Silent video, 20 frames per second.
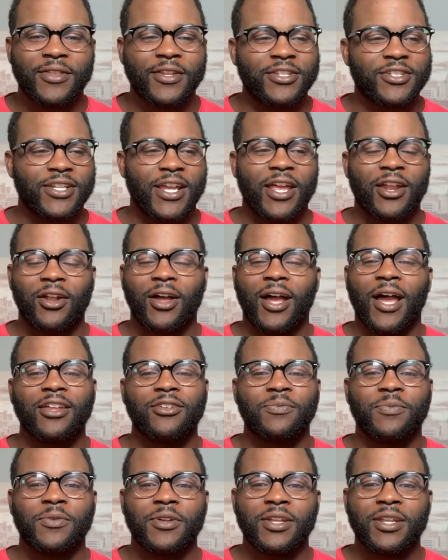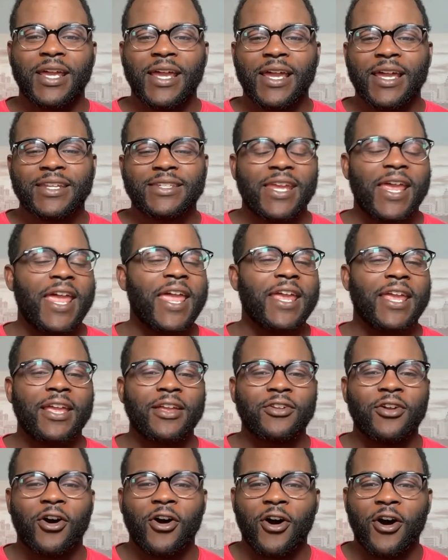The channel has been
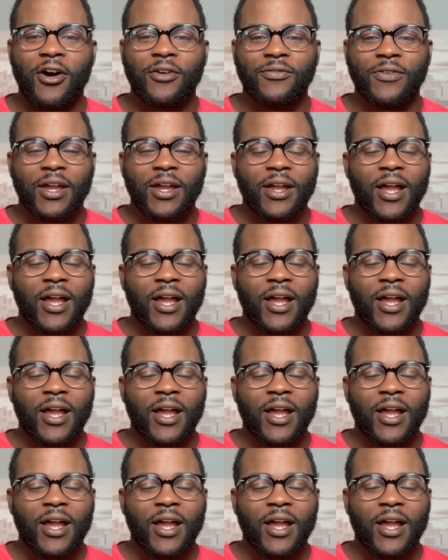taking off